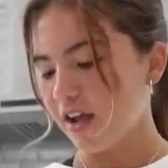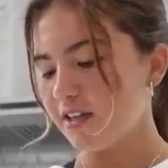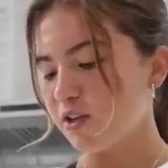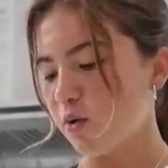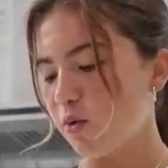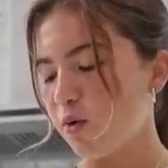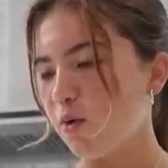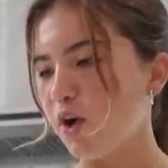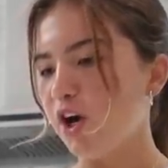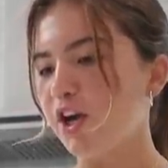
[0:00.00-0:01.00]
Okay, so
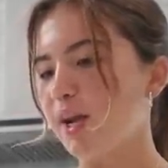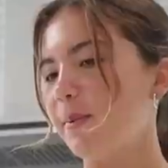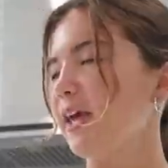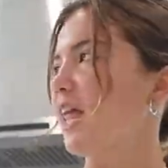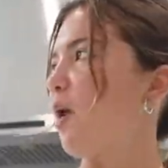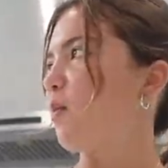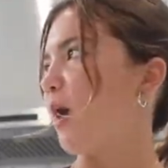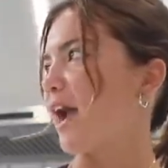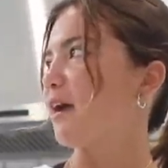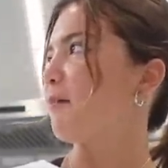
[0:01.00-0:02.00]
are you gonna pay that when
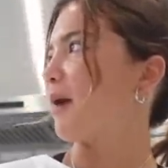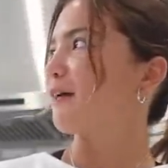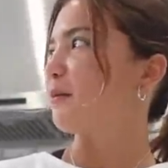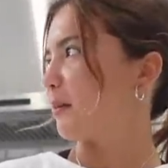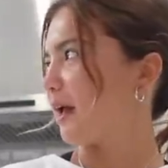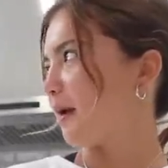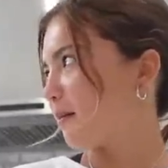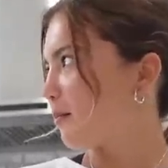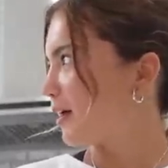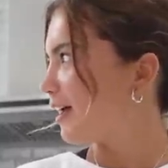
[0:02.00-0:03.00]
I come back from camp?
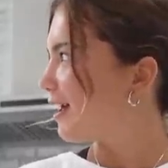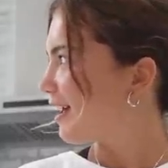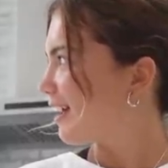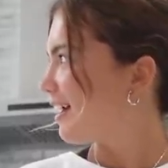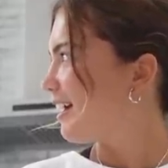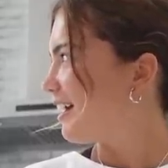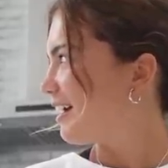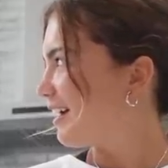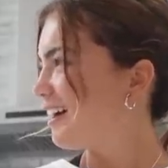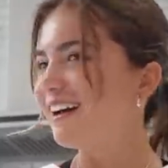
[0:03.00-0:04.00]

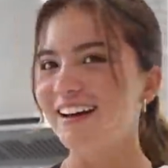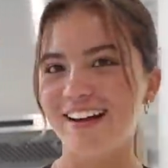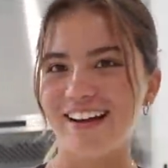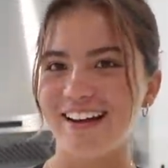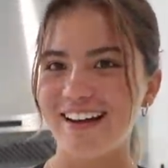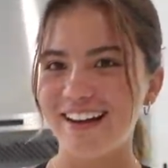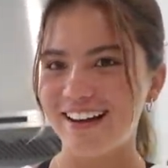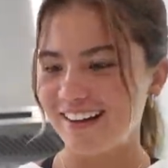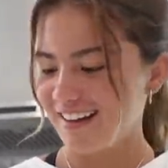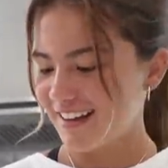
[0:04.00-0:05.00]
Yeah, by
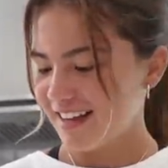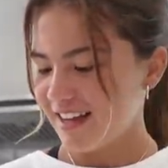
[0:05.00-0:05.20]
$7.